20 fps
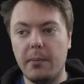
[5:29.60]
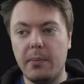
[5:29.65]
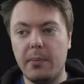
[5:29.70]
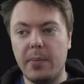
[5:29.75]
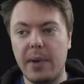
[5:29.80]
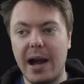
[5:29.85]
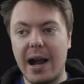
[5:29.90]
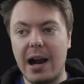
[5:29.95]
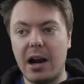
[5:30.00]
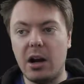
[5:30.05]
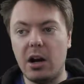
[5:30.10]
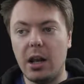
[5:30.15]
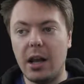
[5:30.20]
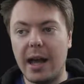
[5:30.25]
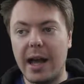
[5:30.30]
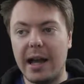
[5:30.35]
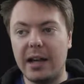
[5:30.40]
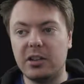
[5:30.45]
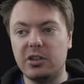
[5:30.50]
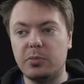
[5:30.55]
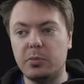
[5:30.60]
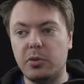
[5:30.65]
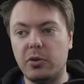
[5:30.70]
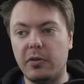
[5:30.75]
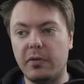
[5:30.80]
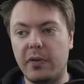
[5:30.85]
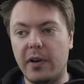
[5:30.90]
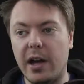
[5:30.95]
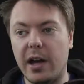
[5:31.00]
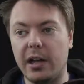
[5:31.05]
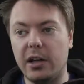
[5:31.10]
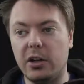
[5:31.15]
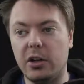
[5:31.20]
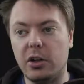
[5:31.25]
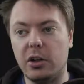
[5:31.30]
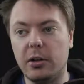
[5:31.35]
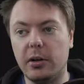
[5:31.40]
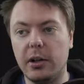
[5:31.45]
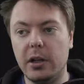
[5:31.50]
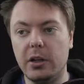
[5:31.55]
Parallax
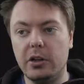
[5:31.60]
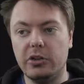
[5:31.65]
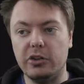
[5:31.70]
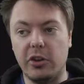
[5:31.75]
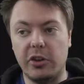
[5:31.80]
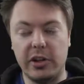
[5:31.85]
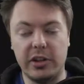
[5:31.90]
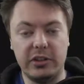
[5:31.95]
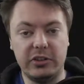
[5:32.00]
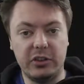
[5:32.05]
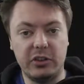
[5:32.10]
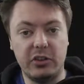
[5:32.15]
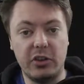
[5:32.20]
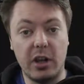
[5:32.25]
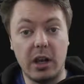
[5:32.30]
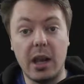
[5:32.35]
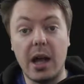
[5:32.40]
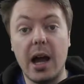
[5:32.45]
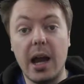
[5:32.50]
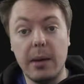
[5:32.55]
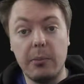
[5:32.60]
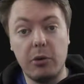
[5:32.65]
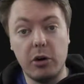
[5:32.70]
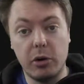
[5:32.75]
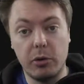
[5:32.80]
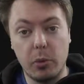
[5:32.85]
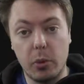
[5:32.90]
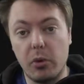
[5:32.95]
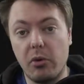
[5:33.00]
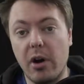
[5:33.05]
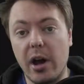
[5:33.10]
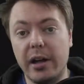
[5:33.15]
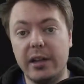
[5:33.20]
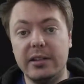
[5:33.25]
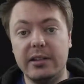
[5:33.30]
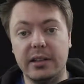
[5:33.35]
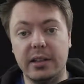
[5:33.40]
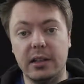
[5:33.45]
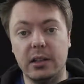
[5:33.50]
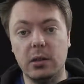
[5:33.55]
provider. So this is the library we're
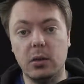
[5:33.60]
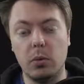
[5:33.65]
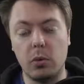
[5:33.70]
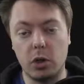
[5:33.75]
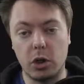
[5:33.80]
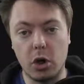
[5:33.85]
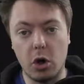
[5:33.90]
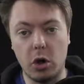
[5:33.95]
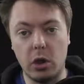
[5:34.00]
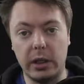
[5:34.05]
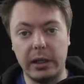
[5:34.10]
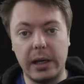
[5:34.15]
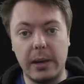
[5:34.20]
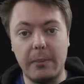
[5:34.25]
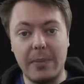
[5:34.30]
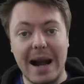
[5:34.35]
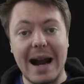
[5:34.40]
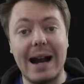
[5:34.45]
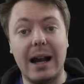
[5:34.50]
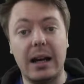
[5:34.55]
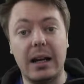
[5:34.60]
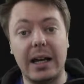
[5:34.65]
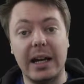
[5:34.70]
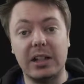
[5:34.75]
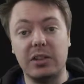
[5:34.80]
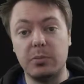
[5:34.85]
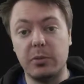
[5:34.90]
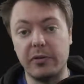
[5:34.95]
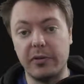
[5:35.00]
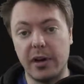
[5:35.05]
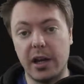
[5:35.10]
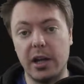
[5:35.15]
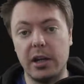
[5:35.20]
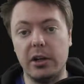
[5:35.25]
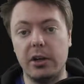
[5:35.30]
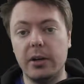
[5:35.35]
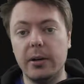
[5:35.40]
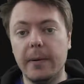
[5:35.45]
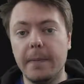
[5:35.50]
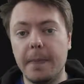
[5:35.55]
writing. We're calling it Parallax
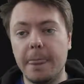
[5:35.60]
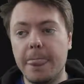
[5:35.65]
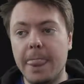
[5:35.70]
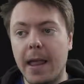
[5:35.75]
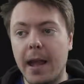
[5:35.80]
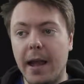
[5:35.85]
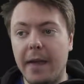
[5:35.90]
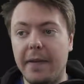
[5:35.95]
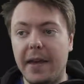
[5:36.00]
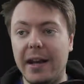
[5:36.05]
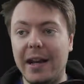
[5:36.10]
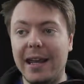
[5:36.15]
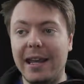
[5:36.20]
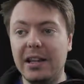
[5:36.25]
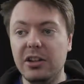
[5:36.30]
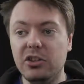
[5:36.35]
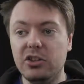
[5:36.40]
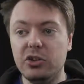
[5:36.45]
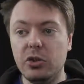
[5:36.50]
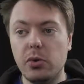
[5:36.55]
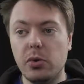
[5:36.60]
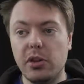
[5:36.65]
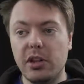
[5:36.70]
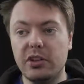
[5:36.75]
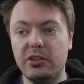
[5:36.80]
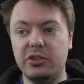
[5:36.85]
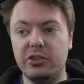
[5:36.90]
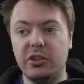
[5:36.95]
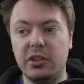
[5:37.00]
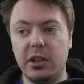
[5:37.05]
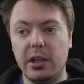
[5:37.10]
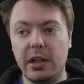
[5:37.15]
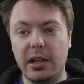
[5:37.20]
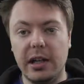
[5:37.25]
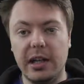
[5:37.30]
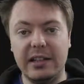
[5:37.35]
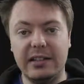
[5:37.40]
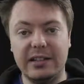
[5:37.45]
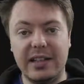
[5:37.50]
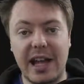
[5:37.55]
provider. And then into this
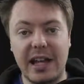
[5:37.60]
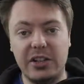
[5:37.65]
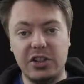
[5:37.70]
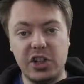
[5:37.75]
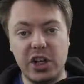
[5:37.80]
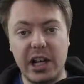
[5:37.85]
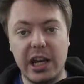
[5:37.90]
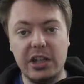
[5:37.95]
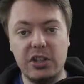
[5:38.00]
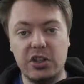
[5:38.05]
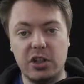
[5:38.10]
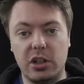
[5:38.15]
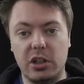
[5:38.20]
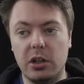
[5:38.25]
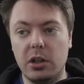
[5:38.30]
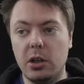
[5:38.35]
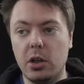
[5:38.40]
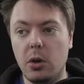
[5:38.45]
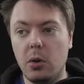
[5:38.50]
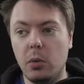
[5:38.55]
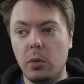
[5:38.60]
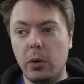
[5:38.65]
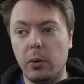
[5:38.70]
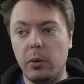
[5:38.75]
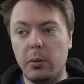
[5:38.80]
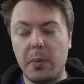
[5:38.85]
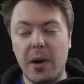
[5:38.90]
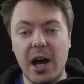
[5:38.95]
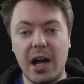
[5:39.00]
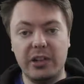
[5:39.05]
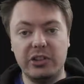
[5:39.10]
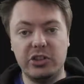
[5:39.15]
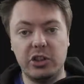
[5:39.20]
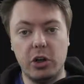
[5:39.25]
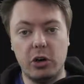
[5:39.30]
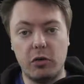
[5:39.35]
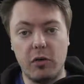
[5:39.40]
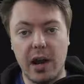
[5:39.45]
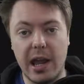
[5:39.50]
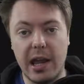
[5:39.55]
instantiation, we would pass an
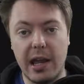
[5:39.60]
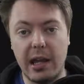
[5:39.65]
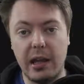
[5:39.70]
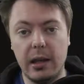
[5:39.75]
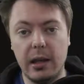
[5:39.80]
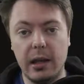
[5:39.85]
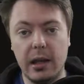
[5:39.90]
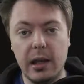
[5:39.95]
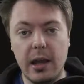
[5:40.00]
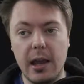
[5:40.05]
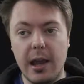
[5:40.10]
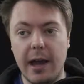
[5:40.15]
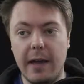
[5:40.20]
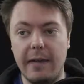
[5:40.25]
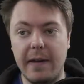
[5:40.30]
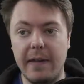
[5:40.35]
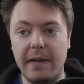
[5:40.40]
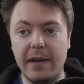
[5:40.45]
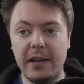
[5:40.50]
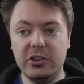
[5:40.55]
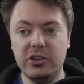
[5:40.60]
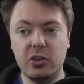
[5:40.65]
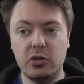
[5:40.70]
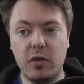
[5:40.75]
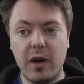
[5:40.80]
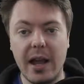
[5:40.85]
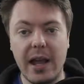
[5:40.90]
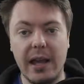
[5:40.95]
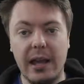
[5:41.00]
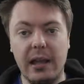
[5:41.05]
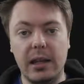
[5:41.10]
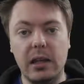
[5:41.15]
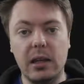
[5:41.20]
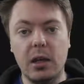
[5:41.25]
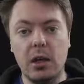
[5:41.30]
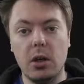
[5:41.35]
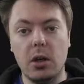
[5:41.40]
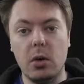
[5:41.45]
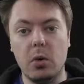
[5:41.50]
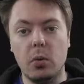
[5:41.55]
array. And then this array
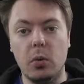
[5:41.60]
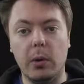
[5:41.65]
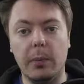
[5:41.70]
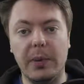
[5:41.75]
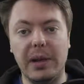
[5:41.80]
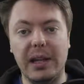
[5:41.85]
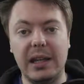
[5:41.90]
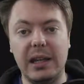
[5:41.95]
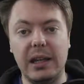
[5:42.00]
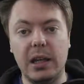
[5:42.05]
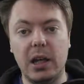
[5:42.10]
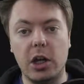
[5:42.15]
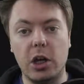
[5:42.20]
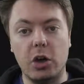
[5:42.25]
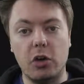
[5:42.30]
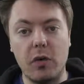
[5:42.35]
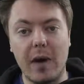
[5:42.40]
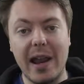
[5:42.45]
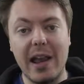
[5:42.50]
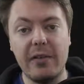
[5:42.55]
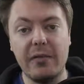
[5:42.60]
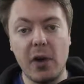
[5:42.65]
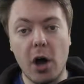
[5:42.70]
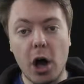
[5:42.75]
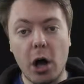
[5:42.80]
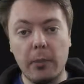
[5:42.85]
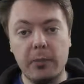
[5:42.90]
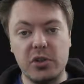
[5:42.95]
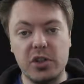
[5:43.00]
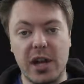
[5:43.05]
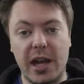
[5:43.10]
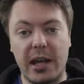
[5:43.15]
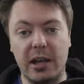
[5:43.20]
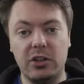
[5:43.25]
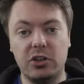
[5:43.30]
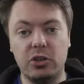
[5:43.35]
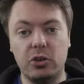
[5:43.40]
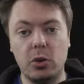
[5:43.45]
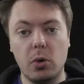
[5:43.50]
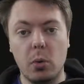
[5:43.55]
will be an array of
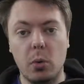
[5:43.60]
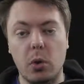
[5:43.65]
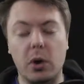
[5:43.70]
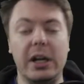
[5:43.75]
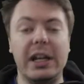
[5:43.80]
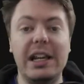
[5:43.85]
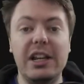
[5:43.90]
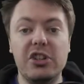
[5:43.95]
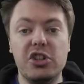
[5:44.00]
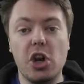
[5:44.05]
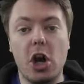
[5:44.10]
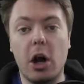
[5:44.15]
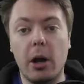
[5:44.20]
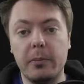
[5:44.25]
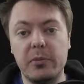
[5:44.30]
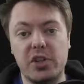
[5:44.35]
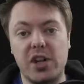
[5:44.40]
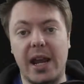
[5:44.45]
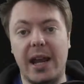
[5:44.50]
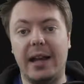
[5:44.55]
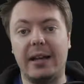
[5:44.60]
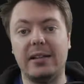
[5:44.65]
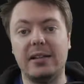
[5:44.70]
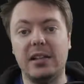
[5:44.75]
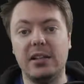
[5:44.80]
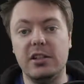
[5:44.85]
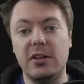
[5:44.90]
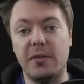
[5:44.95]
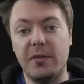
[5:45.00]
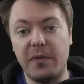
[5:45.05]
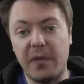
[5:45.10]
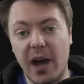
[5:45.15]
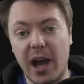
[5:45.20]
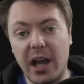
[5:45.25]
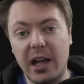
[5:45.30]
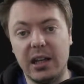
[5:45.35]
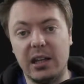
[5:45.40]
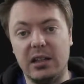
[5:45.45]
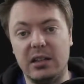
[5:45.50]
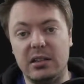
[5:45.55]
objects where each object
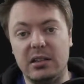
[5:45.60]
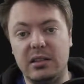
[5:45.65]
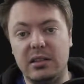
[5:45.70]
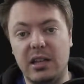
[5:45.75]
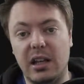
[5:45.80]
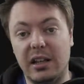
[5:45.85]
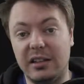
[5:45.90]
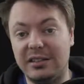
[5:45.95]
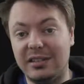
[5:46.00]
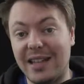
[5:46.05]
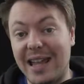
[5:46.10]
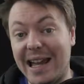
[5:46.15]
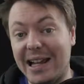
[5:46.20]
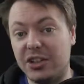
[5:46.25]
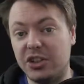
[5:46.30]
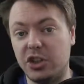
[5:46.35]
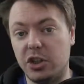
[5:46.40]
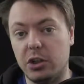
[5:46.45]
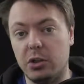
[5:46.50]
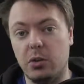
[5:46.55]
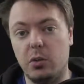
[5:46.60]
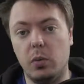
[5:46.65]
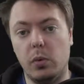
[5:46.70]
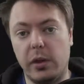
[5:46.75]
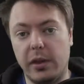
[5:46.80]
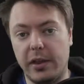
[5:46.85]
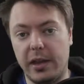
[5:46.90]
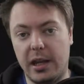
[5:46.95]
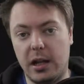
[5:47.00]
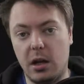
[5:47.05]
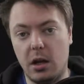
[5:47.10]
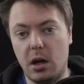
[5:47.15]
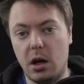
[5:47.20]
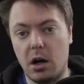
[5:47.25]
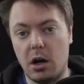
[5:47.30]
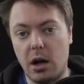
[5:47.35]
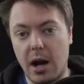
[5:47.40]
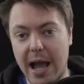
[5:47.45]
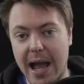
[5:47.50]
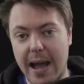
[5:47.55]
defines a section within
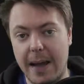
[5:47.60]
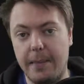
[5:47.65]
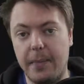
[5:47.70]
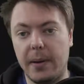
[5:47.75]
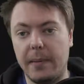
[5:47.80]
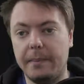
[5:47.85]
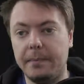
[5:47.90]
our app.